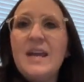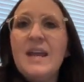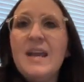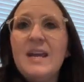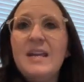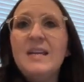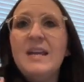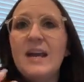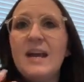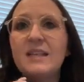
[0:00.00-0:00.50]

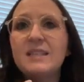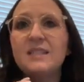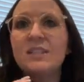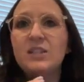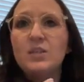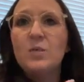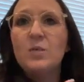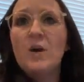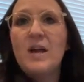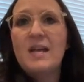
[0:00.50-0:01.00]
indexed
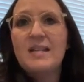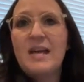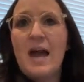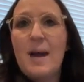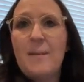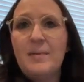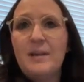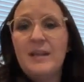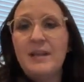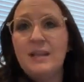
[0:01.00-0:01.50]
to the what's
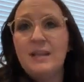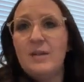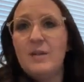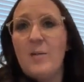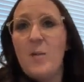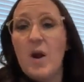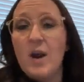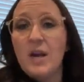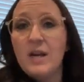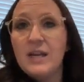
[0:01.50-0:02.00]
happening in the
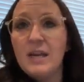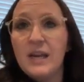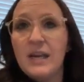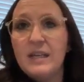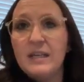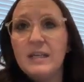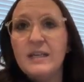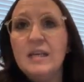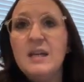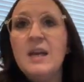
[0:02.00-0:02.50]

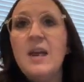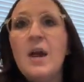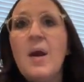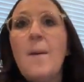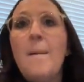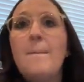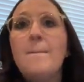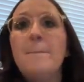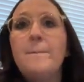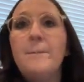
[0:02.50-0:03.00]
market,
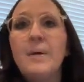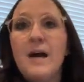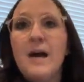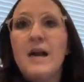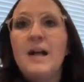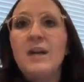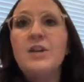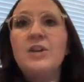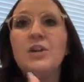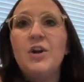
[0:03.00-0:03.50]

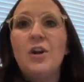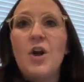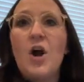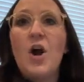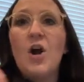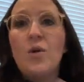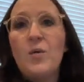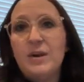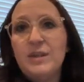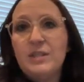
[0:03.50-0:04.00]
but you're
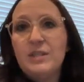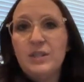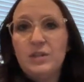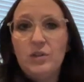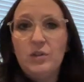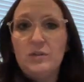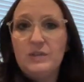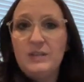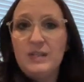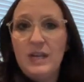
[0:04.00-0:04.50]
not going to
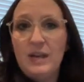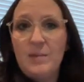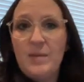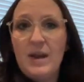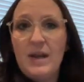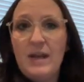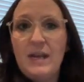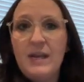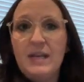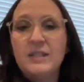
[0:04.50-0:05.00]
lose any
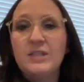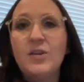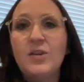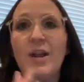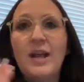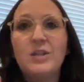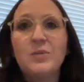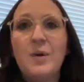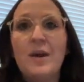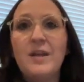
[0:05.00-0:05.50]
money. So
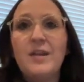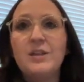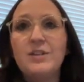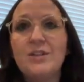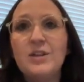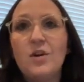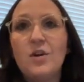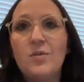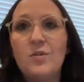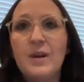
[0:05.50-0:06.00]
that's why there's
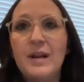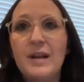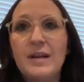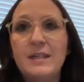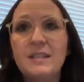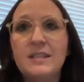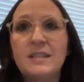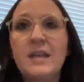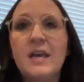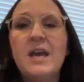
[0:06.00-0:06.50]
no
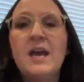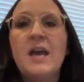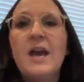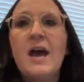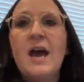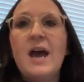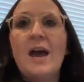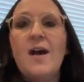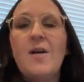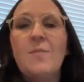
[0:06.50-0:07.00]
risk.
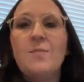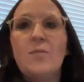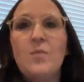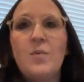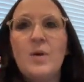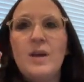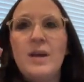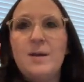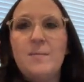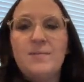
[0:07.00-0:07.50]

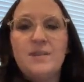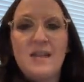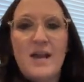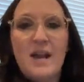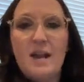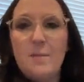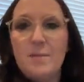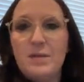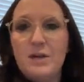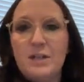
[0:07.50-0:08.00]
We set
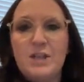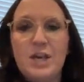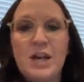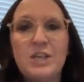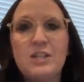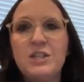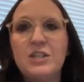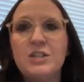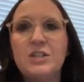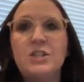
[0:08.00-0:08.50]
up
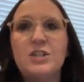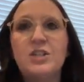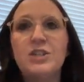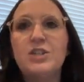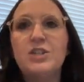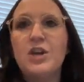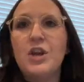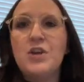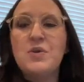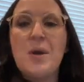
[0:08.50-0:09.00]
projections to
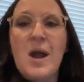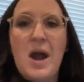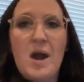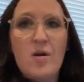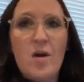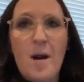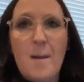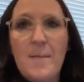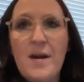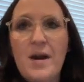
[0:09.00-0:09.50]
show you how
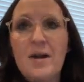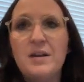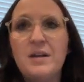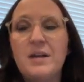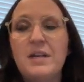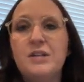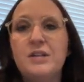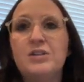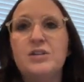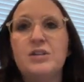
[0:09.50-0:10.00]

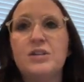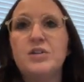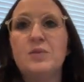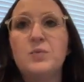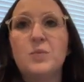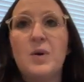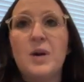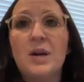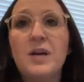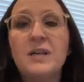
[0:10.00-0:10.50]
compounded interest
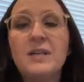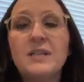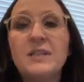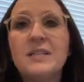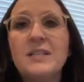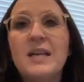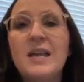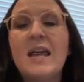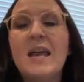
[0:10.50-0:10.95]
works,